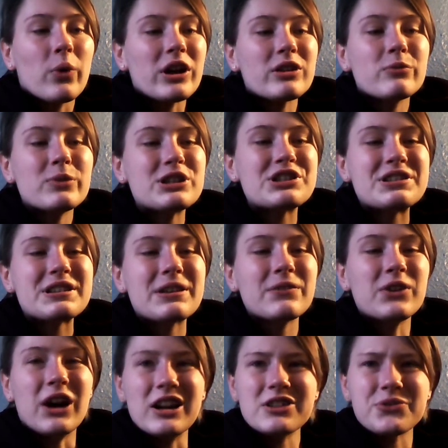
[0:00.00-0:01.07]
Why don't we just
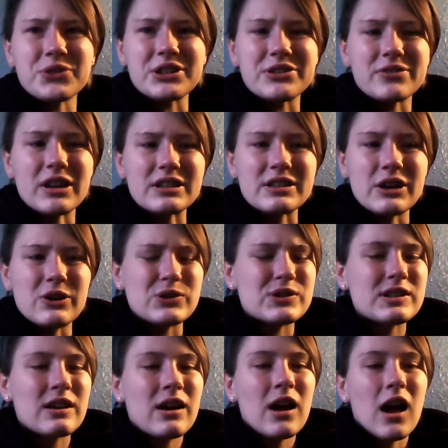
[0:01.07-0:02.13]
give countries dress codes?